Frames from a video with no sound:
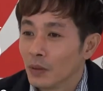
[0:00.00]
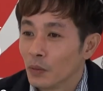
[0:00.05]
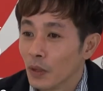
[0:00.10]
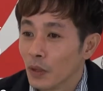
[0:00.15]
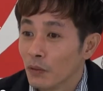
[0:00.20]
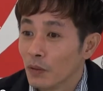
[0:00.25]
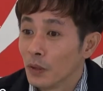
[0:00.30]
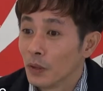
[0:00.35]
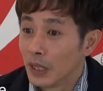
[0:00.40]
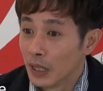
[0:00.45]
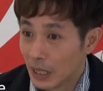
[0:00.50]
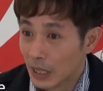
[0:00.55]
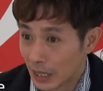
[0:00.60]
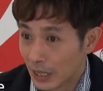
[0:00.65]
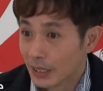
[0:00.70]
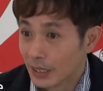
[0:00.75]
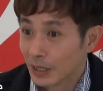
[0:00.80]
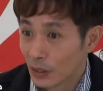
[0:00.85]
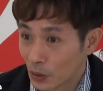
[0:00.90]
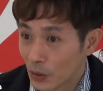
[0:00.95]
we were
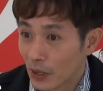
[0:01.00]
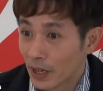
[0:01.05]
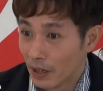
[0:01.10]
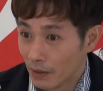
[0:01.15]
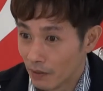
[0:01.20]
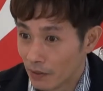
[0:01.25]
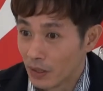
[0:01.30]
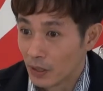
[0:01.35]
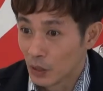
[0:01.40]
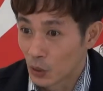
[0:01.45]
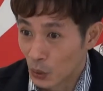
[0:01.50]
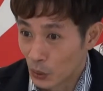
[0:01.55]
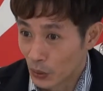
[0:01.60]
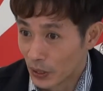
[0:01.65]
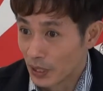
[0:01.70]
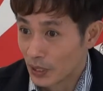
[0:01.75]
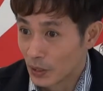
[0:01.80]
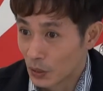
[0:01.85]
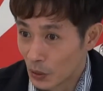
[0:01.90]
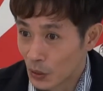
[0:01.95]
delighted to have the
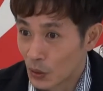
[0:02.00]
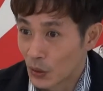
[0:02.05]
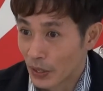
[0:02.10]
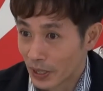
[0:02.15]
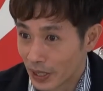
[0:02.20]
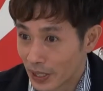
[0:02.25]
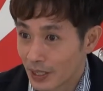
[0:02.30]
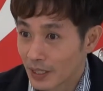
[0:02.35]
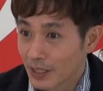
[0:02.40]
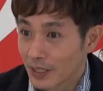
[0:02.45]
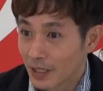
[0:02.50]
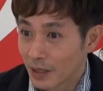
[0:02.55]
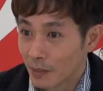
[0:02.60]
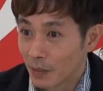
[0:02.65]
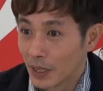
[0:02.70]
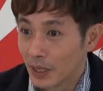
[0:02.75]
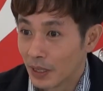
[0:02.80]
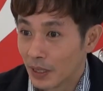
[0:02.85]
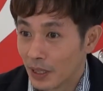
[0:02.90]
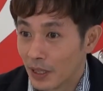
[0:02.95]
students to join us.
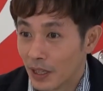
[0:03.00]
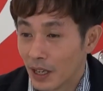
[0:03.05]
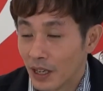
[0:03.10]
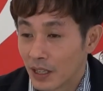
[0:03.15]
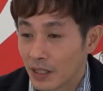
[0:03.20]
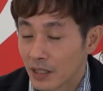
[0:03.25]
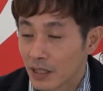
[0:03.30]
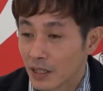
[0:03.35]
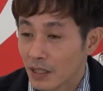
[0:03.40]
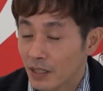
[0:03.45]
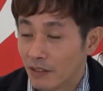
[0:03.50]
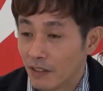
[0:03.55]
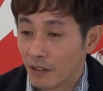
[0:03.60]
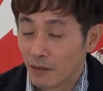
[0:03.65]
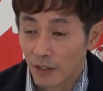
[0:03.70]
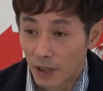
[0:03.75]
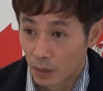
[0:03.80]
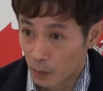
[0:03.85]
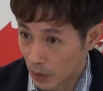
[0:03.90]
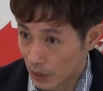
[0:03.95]
I mean, it adds a lot
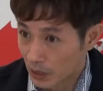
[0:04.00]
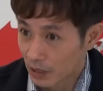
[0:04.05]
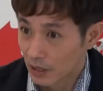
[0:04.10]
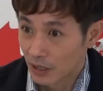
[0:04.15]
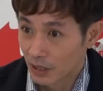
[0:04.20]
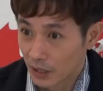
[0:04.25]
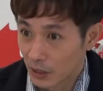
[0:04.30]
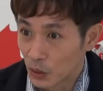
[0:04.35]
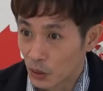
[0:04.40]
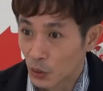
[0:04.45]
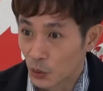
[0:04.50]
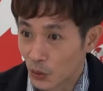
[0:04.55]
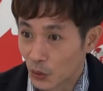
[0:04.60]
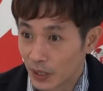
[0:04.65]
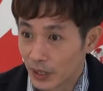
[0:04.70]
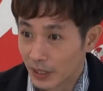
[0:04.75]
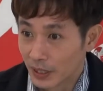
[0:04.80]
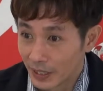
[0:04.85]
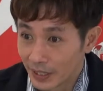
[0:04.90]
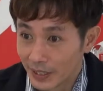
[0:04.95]
of vibrancy to
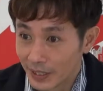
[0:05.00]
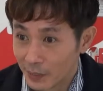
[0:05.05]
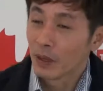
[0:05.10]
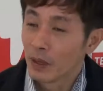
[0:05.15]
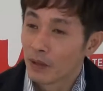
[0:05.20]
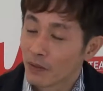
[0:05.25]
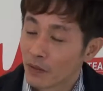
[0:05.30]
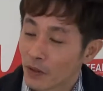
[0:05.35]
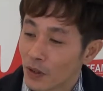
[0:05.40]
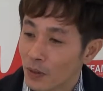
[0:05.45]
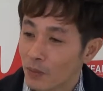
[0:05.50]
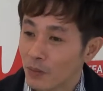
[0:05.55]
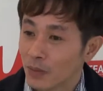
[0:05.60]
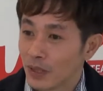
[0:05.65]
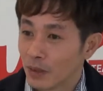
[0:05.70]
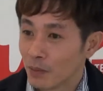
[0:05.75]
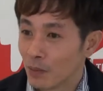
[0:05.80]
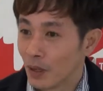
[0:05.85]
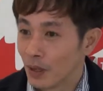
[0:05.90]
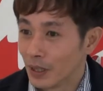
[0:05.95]
the team. From
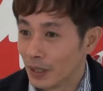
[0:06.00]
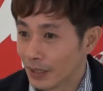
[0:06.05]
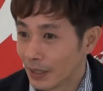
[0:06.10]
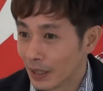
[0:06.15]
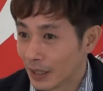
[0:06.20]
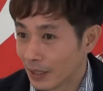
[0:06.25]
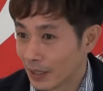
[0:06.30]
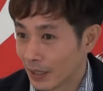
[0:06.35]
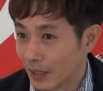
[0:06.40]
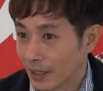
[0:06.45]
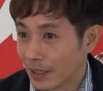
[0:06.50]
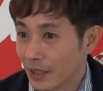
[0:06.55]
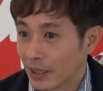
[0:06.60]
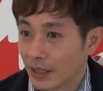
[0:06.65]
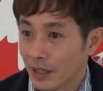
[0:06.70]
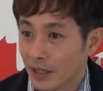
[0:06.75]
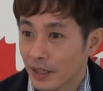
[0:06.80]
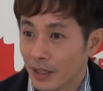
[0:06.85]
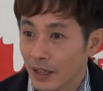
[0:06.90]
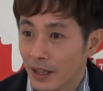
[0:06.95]
the Polytechnic,
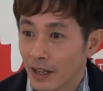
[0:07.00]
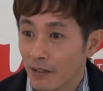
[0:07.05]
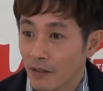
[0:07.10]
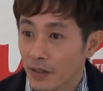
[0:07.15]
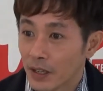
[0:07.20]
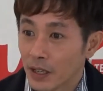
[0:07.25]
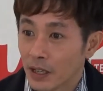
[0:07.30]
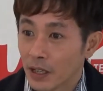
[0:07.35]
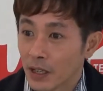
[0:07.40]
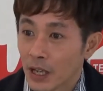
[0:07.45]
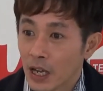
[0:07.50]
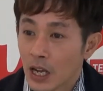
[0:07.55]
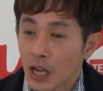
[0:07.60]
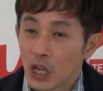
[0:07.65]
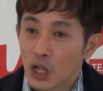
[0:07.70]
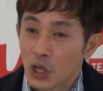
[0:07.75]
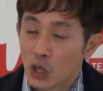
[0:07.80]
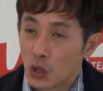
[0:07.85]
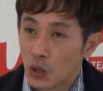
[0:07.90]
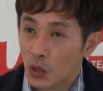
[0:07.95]
having
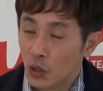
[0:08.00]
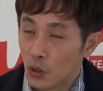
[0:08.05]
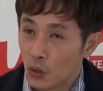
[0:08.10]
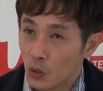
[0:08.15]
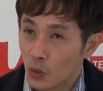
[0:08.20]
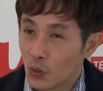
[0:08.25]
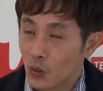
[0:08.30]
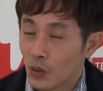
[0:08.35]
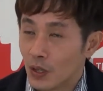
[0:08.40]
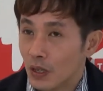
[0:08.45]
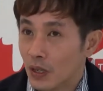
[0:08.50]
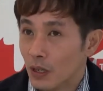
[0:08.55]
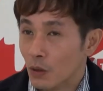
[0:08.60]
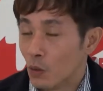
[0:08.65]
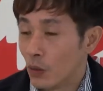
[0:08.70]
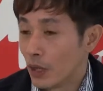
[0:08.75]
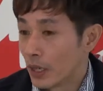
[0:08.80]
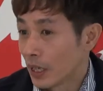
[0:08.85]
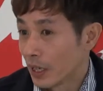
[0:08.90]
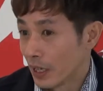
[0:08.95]
no
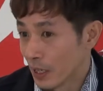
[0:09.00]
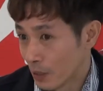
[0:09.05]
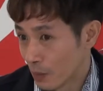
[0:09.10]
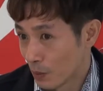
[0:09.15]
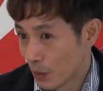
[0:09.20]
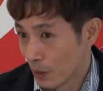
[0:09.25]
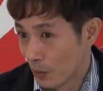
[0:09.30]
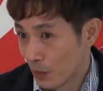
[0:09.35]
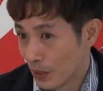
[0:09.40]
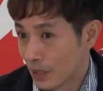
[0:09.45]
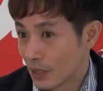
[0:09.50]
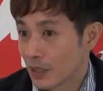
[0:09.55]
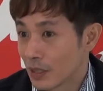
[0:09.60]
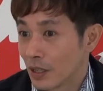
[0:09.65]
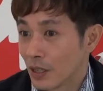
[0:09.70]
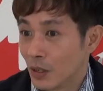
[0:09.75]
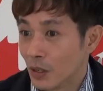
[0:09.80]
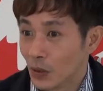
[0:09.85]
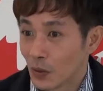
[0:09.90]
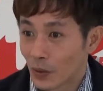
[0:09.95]
working experience
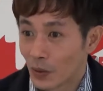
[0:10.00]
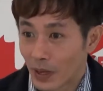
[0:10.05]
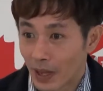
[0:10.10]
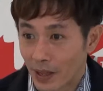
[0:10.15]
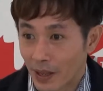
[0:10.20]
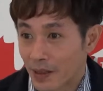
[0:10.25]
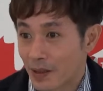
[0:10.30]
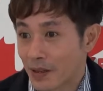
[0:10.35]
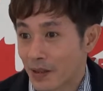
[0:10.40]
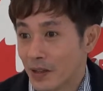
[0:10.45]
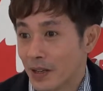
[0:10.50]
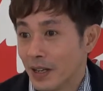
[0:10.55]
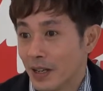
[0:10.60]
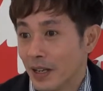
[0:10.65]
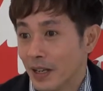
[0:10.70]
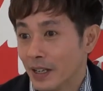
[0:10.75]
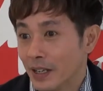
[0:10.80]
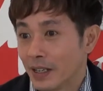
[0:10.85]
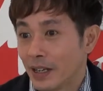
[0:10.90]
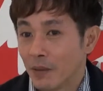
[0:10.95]
altogether
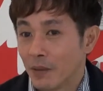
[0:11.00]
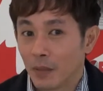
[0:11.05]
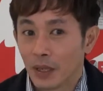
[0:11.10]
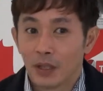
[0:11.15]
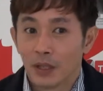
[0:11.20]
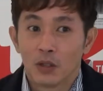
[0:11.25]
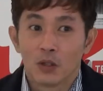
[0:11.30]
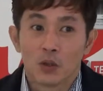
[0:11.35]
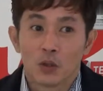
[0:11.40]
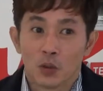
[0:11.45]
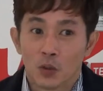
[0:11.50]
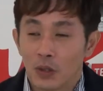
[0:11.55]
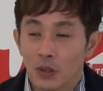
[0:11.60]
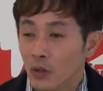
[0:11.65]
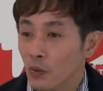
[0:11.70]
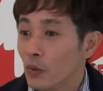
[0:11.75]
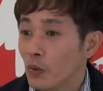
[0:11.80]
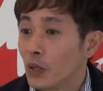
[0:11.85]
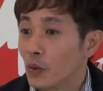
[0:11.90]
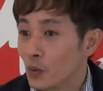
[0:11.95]
and coming into
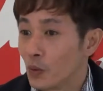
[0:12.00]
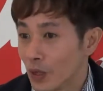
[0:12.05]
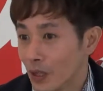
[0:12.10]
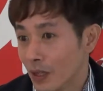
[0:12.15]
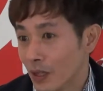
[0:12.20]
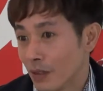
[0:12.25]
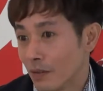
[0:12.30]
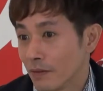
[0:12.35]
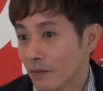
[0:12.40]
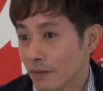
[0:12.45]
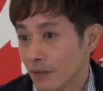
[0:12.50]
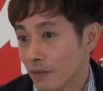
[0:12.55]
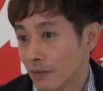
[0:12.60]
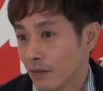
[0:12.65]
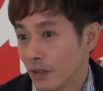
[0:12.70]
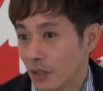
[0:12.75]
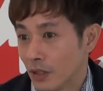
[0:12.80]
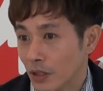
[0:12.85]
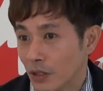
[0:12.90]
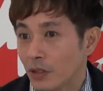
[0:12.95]
the real world of,
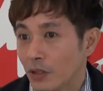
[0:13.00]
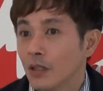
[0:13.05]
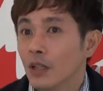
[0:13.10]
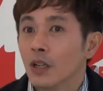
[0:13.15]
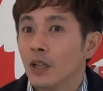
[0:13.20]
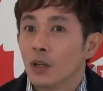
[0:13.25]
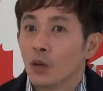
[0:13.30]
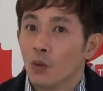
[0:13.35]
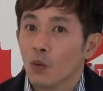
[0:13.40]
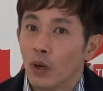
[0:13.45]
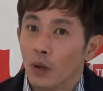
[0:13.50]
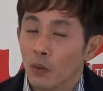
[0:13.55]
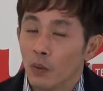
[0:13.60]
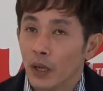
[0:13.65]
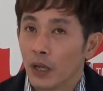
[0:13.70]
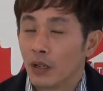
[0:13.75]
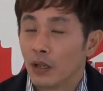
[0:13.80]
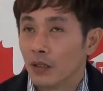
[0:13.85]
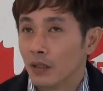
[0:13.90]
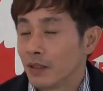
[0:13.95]
what
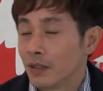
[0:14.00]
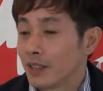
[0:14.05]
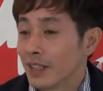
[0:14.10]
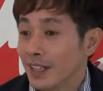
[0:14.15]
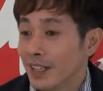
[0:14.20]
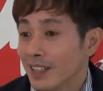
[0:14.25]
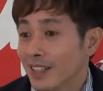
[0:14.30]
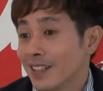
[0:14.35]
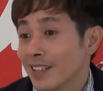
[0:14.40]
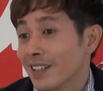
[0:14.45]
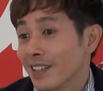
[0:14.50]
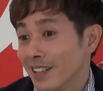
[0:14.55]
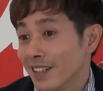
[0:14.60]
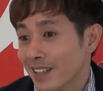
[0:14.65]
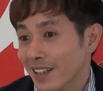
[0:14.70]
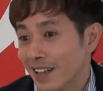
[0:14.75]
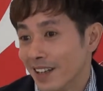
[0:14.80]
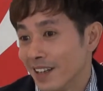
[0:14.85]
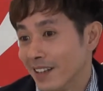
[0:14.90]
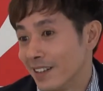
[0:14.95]
we call scent
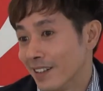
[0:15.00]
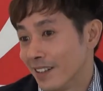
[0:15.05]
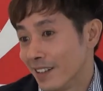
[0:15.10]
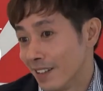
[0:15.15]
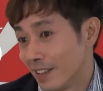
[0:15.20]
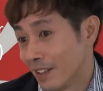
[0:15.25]
and